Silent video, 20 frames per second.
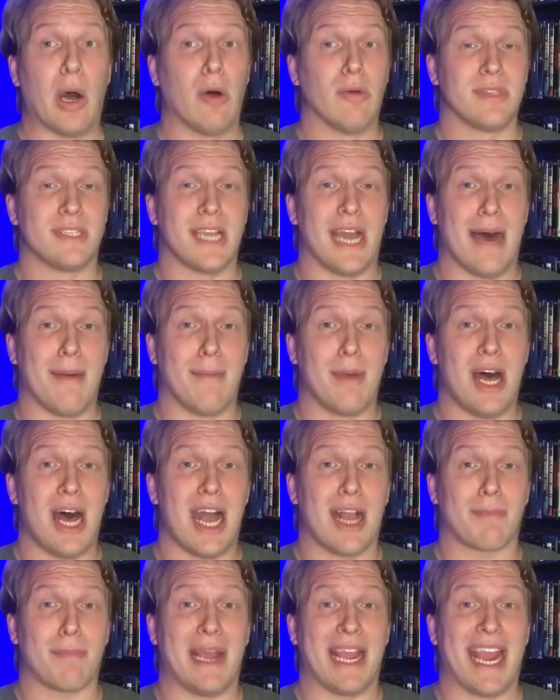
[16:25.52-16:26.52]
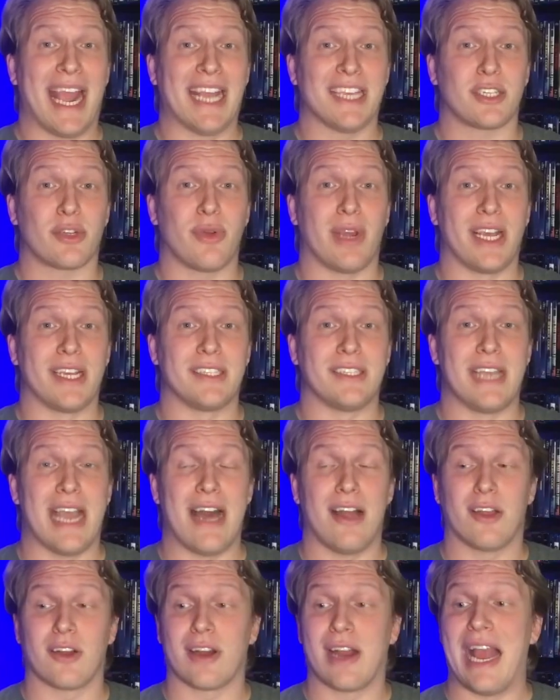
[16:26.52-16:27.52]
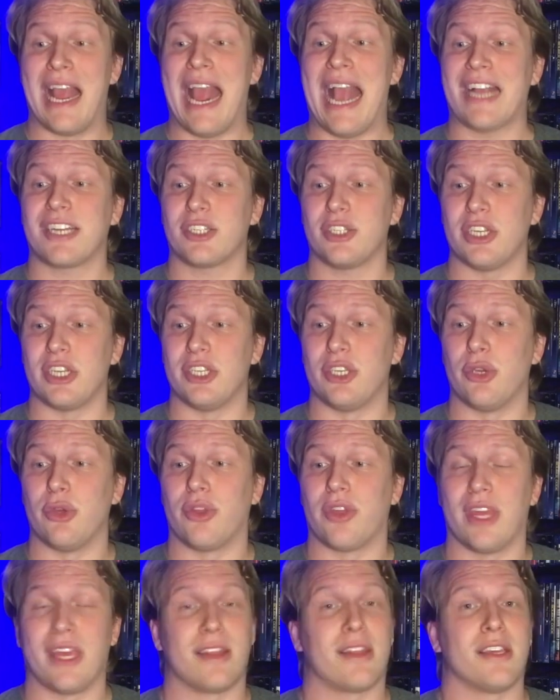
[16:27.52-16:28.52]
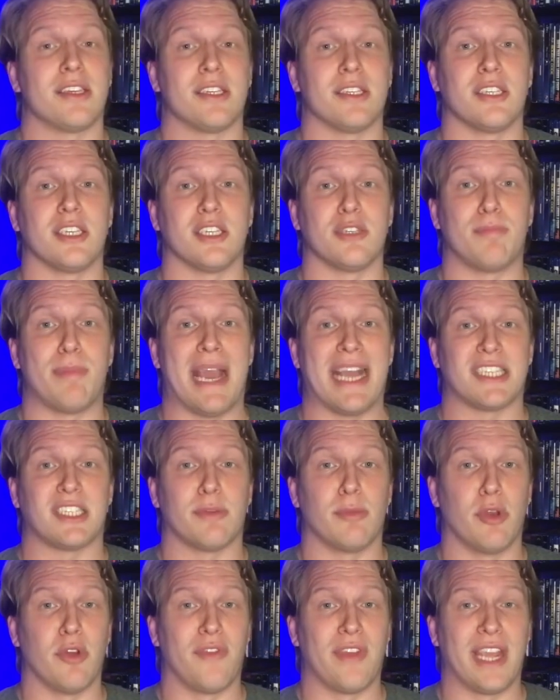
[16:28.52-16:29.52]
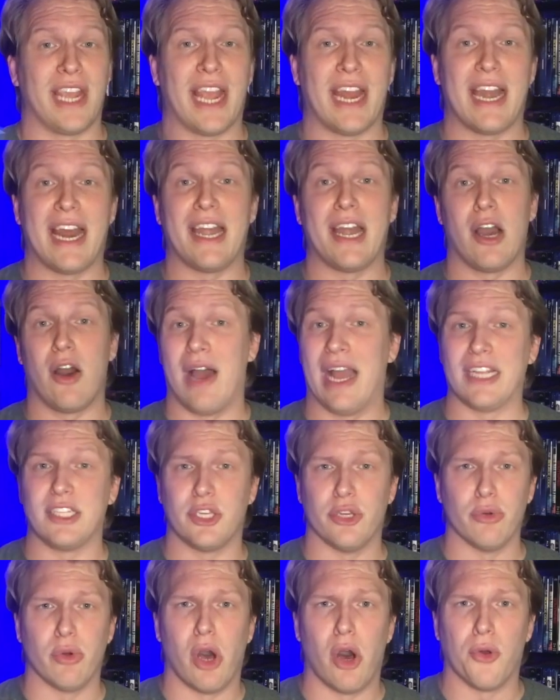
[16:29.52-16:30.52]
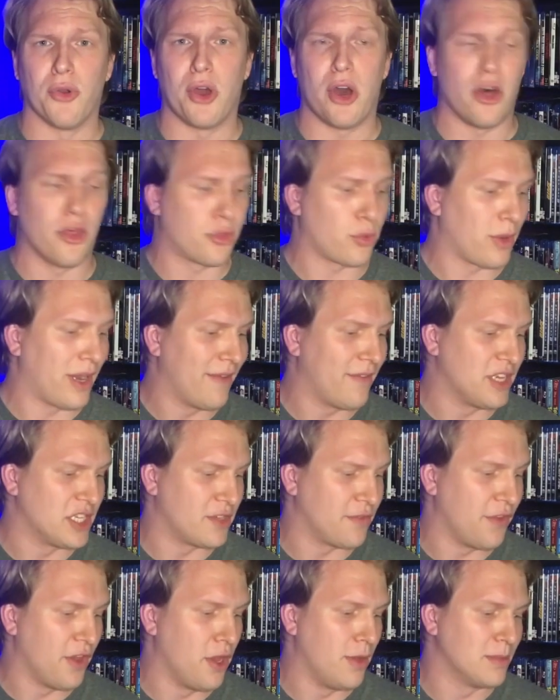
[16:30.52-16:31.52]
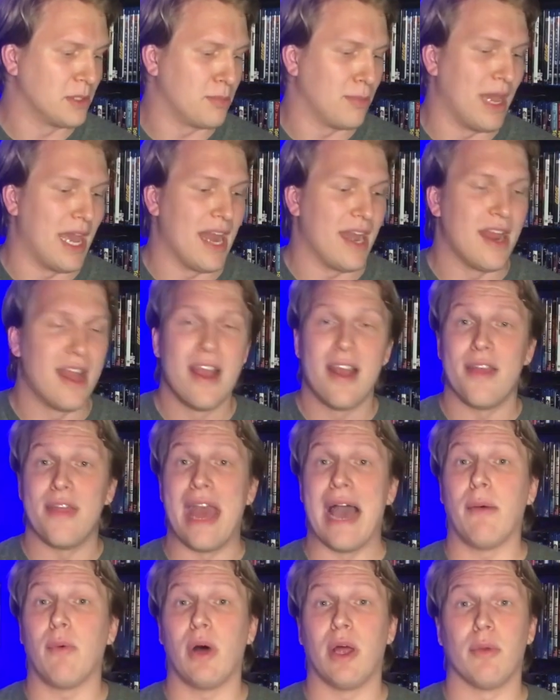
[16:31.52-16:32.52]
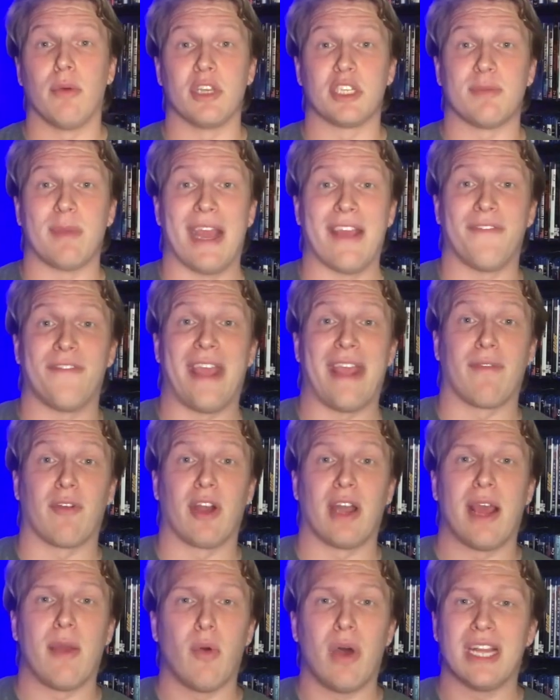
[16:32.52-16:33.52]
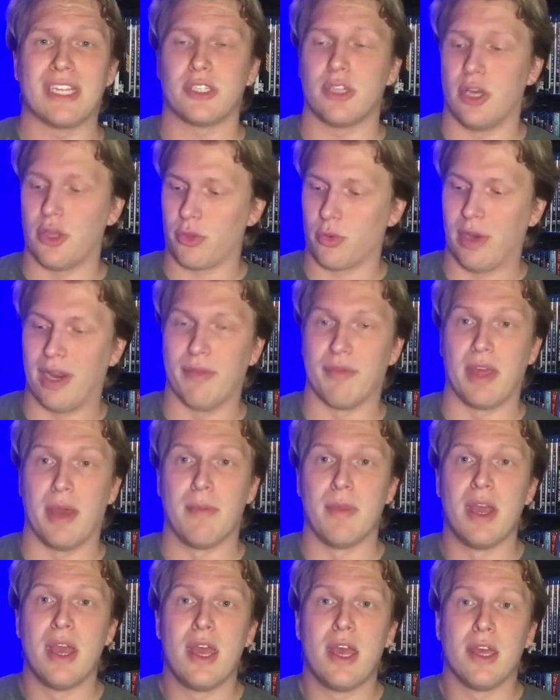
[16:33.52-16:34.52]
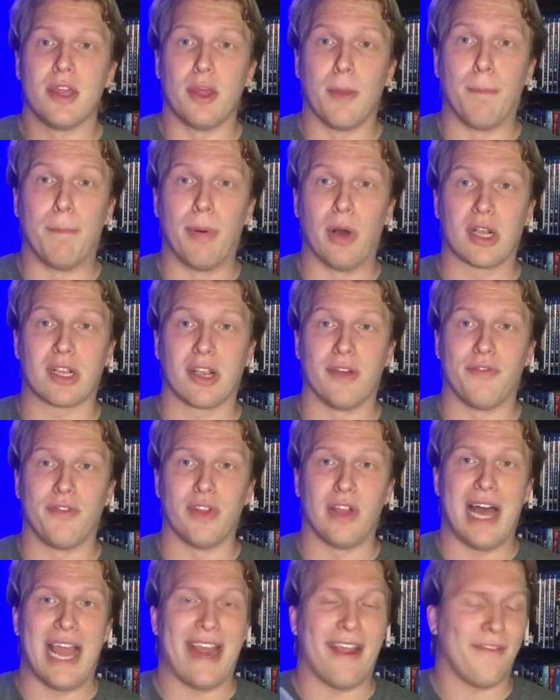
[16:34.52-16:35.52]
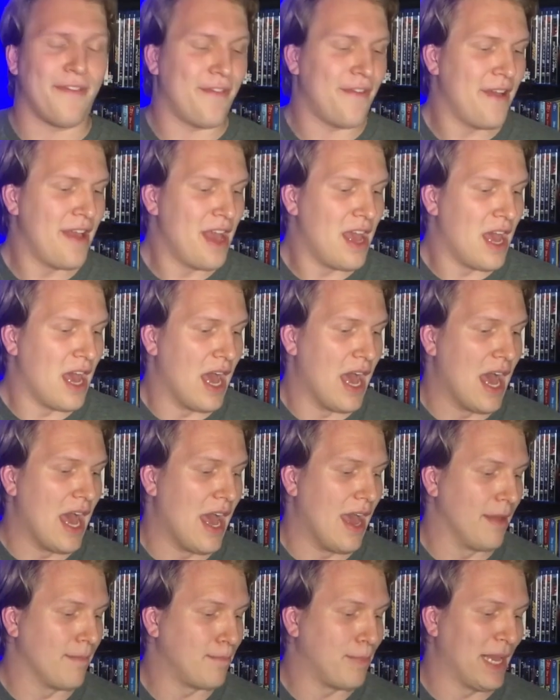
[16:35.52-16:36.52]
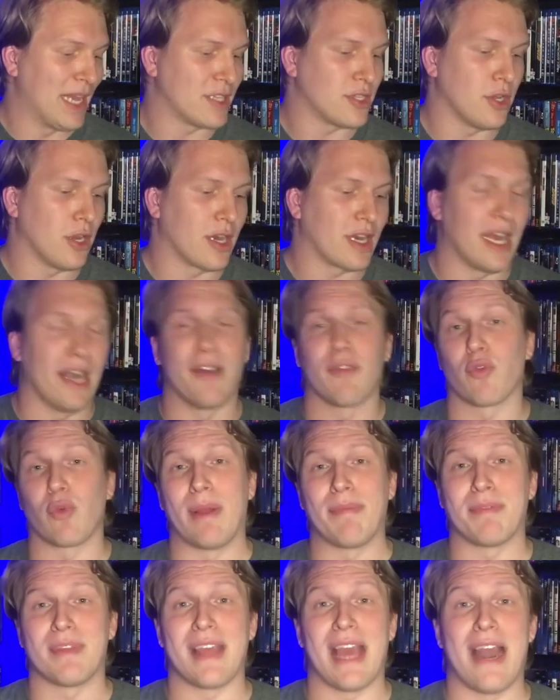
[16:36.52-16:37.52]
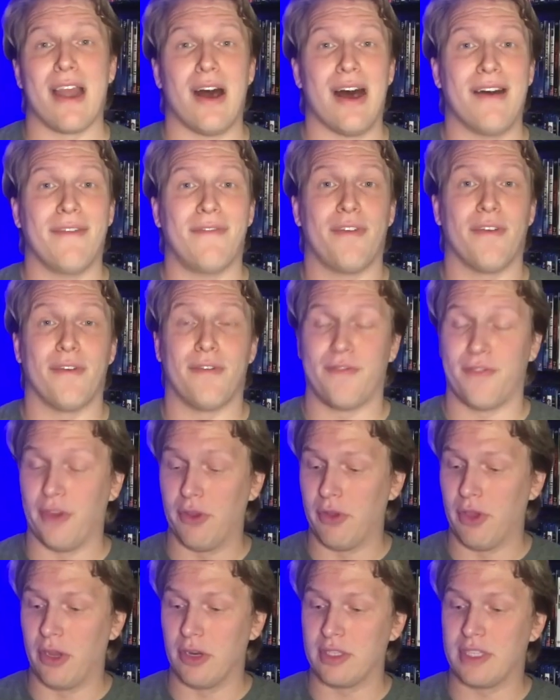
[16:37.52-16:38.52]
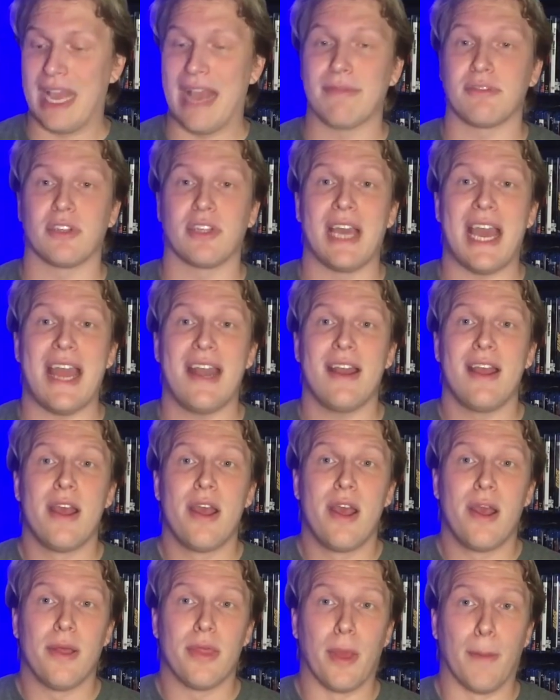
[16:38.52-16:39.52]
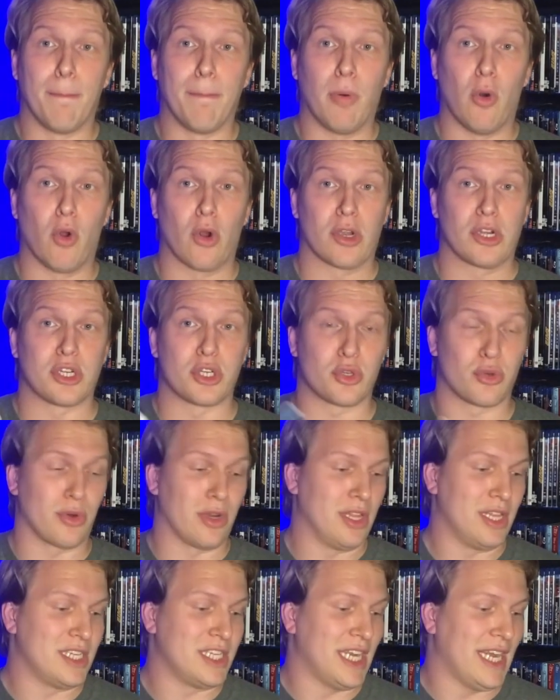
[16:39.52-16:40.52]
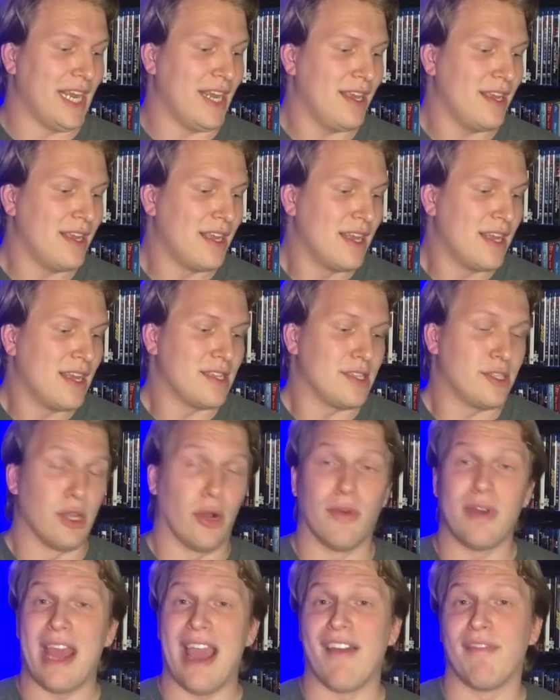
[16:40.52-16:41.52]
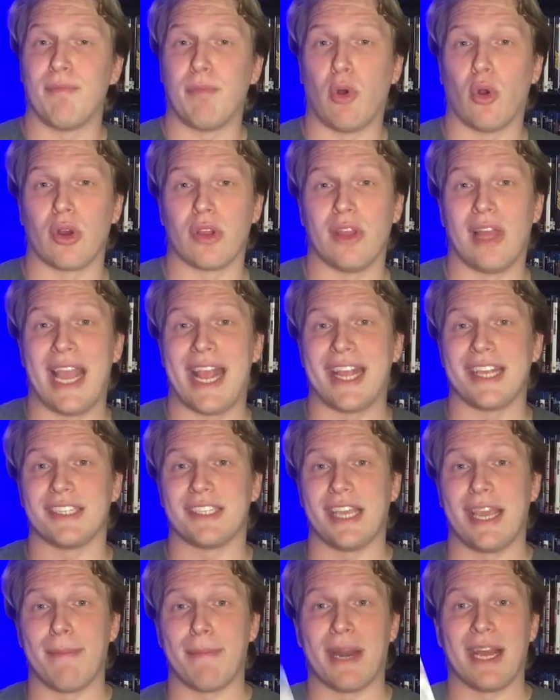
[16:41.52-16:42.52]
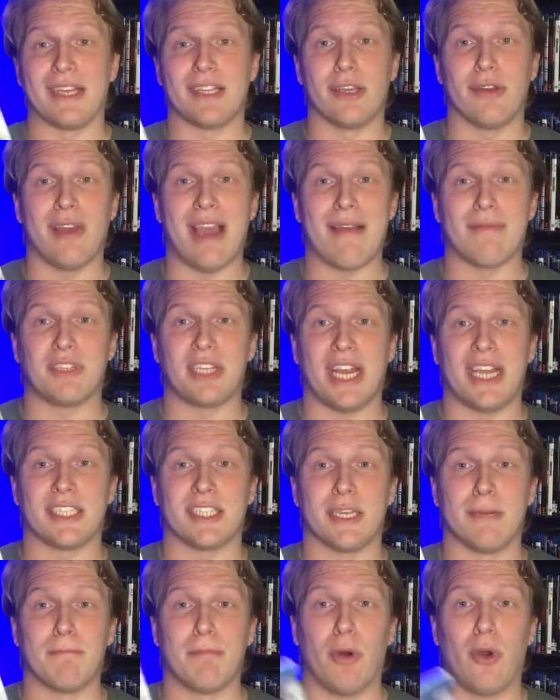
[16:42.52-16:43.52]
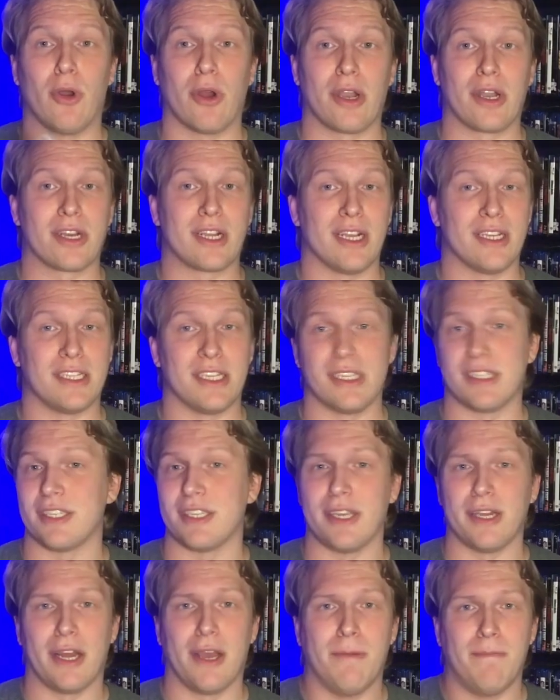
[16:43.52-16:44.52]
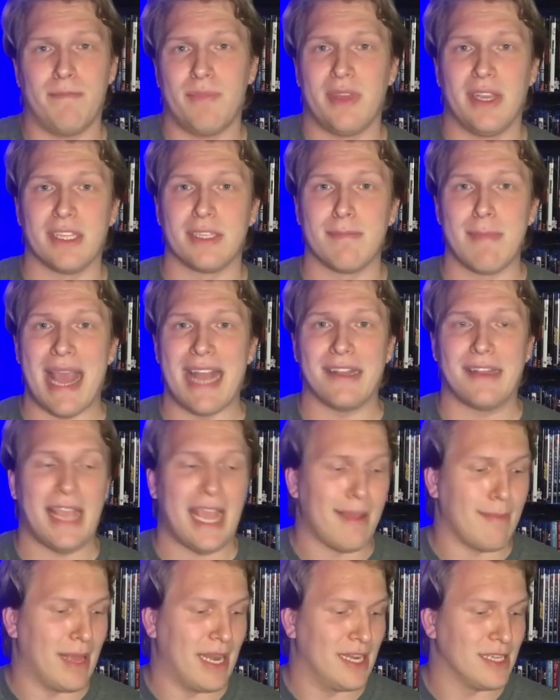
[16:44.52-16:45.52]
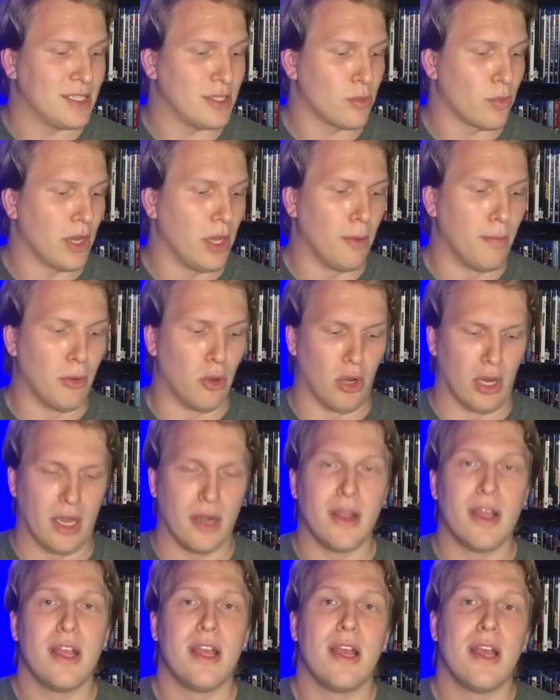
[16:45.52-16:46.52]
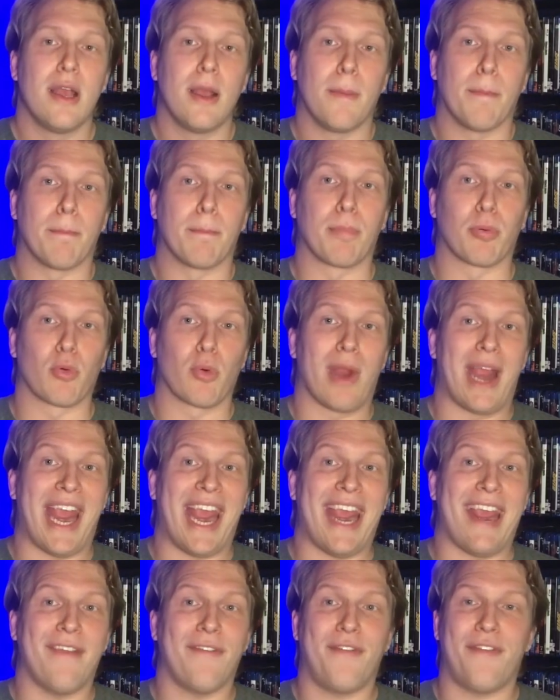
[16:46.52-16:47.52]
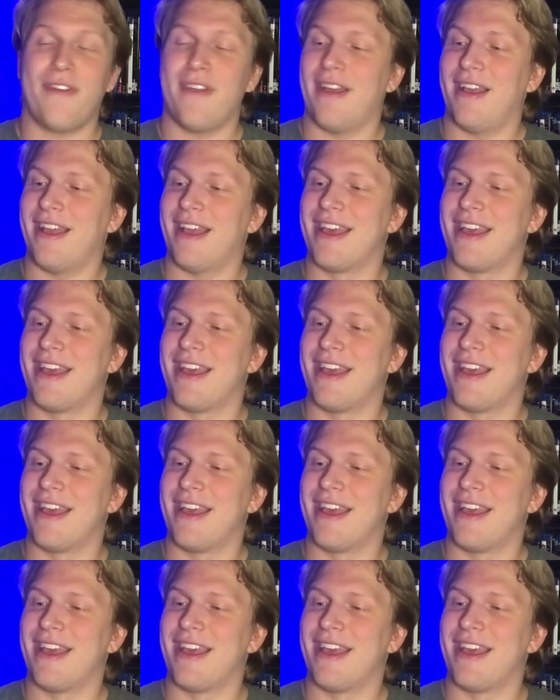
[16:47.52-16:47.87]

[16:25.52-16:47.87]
Bone Tomahawk by S. Craig Zahler. I actually do think this is his best movie, and I know, I do own all three of his films, but that one was my favorite. I watched all three of them. The Book of Life, Pixar kind of ripped that off a few years after that. The Bourne Trilogy. Don't have Bourne Legacy, but I do have Jason Bourne, because it's, you know, it's Matt Damon. It's the real Bourne. Brave.